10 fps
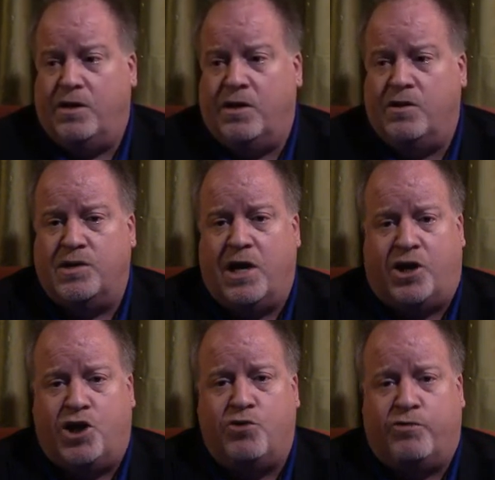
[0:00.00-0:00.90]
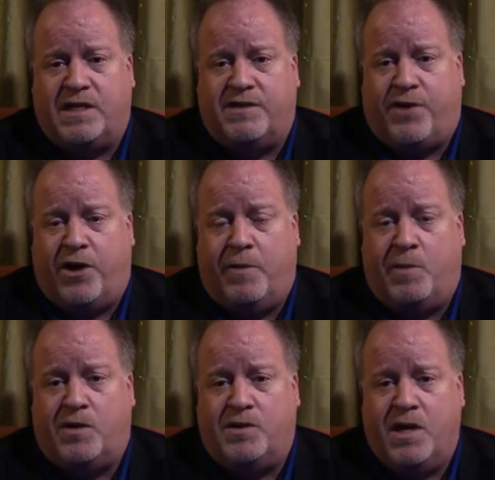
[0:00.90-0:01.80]
acute risk
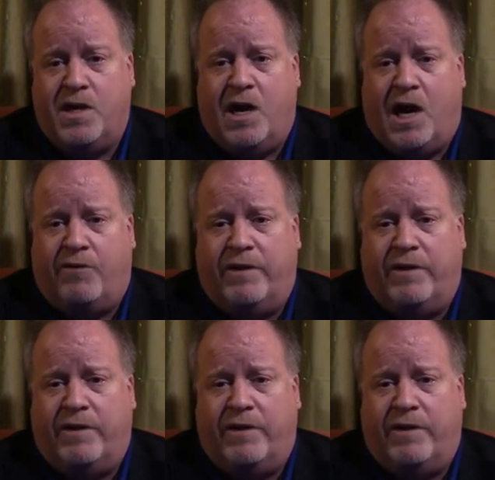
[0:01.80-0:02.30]
variables are